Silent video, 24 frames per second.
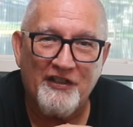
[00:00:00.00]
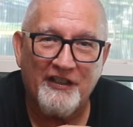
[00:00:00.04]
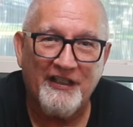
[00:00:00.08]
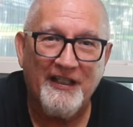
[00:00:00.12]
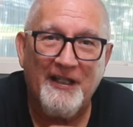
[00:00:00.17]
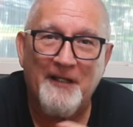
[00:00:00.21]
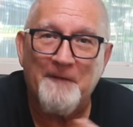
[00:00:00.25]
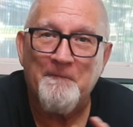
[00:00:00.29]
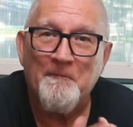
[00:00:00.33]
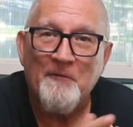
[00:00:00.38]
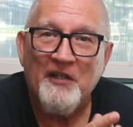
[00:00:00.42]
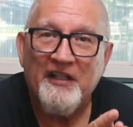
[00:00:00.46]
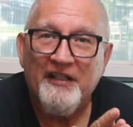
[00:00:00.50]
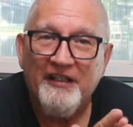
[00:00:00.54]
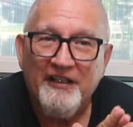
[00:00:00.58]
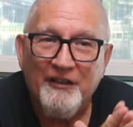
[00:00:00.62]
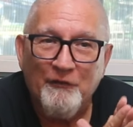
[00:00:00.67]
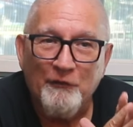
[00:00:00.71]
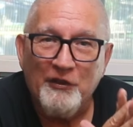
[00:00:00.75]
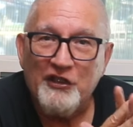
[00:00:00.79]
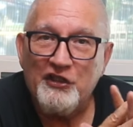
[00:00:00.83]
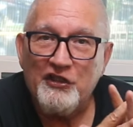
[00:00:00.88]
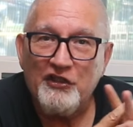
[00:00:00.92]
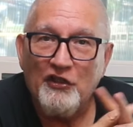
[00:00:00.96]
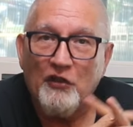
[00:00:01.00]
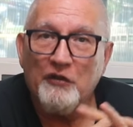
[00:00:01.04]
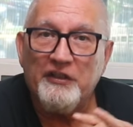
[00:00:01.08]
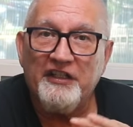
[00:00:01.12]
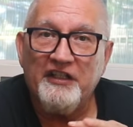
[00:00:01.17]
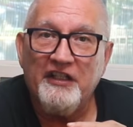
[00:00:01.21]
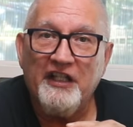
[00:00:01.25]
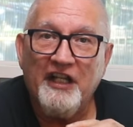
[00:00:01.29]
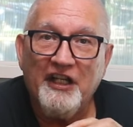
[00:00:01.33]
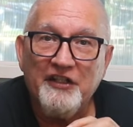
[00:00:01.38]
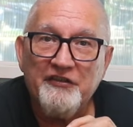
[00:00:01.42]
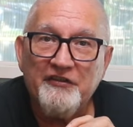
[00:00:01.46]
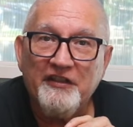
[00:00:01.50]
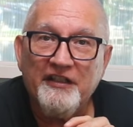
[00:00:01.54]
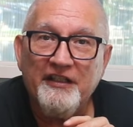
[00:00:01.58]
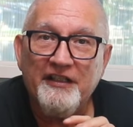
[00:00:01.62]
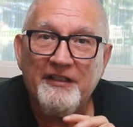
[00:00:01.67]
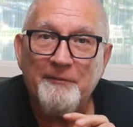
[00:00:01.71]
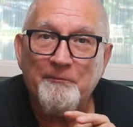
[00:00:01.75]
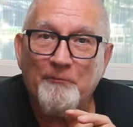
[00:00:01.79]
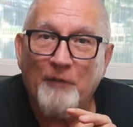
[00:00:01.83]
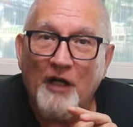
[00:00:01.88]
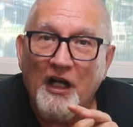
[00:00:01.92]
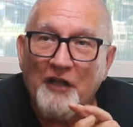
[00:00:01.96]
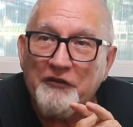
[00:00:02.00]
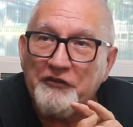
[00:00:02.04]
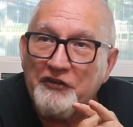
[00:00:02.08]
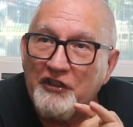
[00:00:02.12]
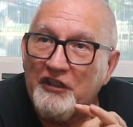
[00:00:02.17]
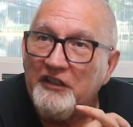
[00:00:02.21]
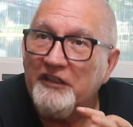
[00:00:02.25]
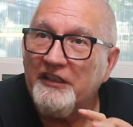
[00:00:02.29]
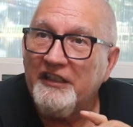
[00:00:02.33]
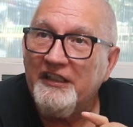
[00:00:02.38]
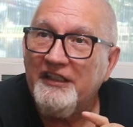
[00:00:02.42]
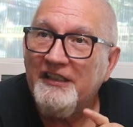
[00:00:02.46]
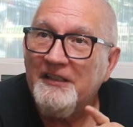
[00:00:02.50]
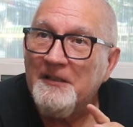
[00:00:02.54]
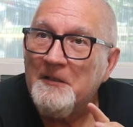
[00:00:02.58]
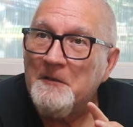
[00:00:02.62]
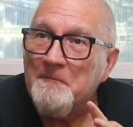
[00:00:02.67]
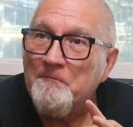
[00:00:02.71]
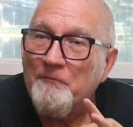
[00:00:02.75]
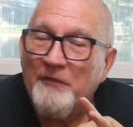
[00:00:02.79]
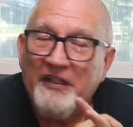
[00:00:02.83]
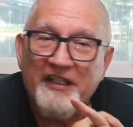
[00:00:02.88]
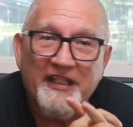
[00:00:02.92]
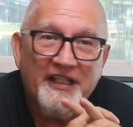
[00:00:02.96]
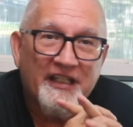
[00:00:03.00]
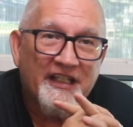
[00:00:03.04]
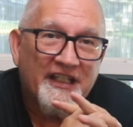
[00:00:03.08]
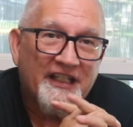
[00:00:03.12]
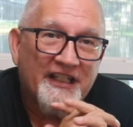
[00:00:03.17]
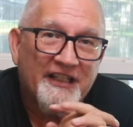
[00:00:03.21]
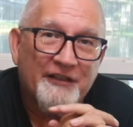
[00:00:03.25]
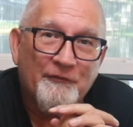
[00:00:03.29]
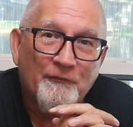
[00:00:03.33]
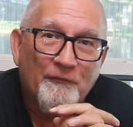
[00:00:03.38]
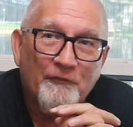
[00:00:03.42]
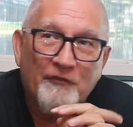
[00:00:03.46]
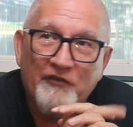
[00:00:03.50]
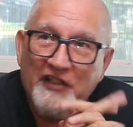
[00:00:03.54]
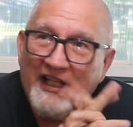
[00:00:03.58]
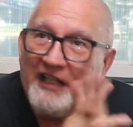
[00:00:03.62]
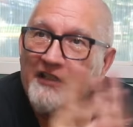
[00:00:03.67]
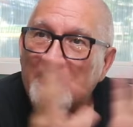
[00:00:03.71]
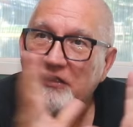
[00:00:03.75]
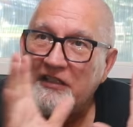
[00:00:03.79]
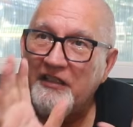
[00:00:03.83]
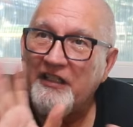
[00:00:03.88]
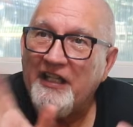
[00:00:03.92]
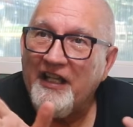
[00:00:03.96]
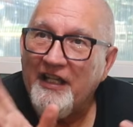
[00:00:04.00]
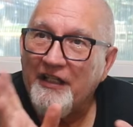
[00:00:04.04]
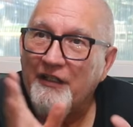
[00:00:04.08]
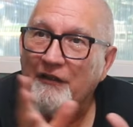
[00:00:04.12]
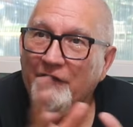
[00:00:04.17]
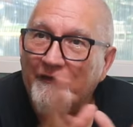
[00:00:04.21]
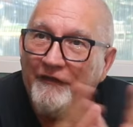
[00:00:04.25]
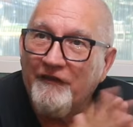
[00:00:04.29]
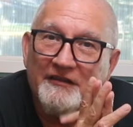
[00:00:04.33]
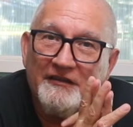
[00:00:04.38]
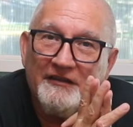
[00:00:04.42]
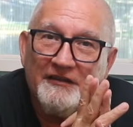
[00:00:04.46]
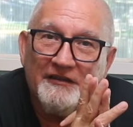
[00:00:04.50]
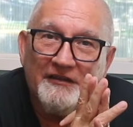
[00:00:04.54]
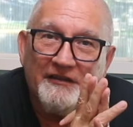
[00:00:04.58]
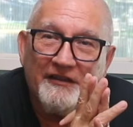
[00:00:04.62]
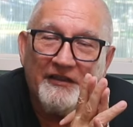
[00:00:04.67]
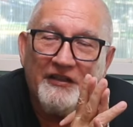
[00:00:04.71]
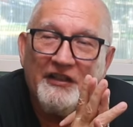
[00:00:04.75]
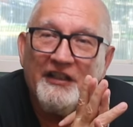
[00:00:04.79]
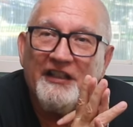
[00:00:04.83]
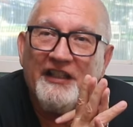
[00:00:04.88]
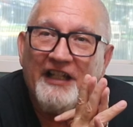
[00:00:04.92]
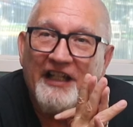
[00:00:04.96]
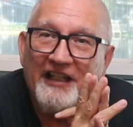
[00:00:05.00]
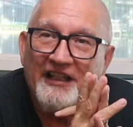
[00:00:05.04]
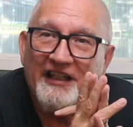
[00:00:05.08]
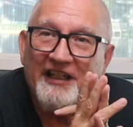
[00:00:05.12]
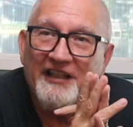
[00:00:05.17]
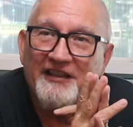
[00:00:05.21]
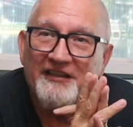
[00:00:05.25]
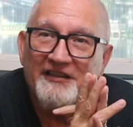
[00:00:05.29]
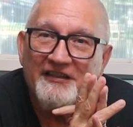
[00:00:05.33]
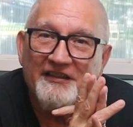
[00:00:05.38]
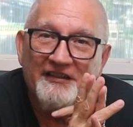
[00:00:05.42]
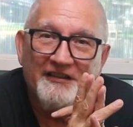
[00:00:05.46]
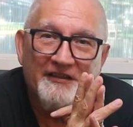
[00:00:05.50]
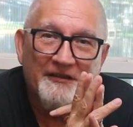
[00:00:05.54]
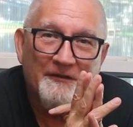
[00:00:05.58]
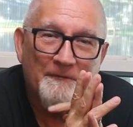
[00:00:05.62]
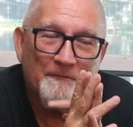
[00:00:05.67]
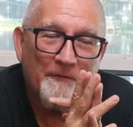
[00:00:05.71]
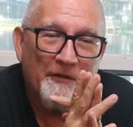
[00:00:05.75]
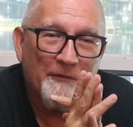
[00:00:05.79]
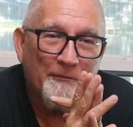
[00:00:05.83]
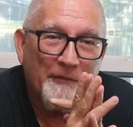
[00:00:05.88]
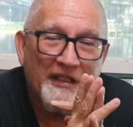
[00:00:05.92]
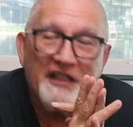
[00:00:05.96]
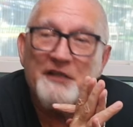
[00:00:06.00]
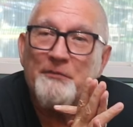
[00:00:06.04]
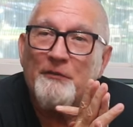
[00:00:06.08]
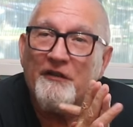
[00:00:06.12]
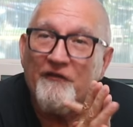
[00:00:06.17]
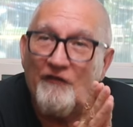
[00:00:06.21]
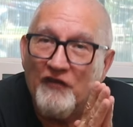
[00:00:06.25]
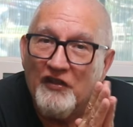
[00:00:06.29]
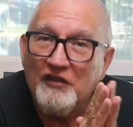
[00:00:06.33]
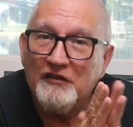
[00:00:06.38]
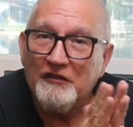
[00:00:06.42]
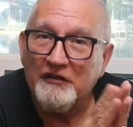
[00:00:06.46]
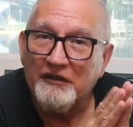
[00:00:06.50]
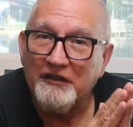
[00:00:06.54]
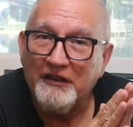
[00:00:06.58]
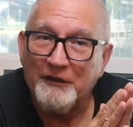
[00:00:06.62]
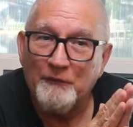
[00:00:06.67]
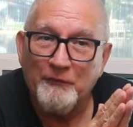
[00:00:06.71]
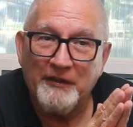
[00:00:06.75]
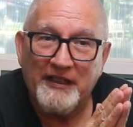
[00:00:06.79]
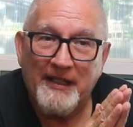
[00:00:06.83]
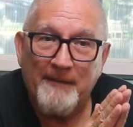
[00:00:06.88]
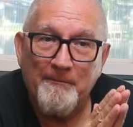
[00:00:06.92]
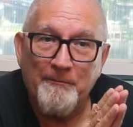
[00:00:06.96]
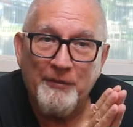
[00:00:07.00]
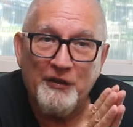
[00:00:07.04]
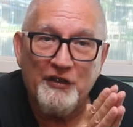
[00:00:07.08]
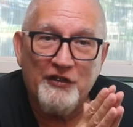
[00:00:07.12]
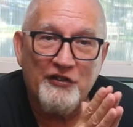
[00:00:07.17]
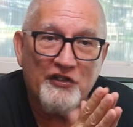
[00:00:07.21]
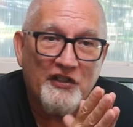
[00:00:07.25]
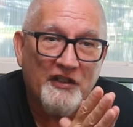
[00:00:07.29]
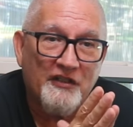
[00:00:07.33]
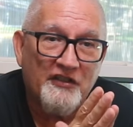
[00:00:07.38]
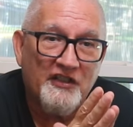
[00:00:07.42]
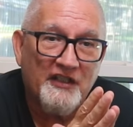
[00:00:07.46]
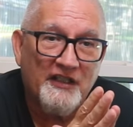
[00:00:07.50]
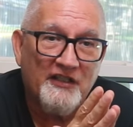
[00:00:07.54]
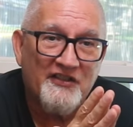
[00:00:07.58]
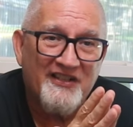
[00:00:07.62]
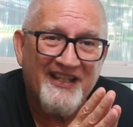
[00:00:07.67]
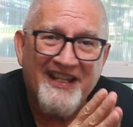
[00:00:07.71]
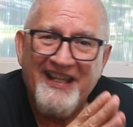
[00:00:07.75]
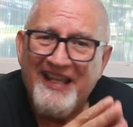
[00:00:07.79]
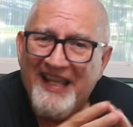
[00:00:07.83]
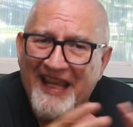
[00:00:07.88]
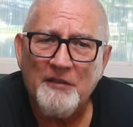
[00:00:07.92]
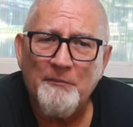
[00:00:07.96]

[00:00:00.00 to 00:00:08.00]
Again, we sold 100, bought 30, and that's the kind of uh, thing I like to, that makes me feel good when I'm purging things.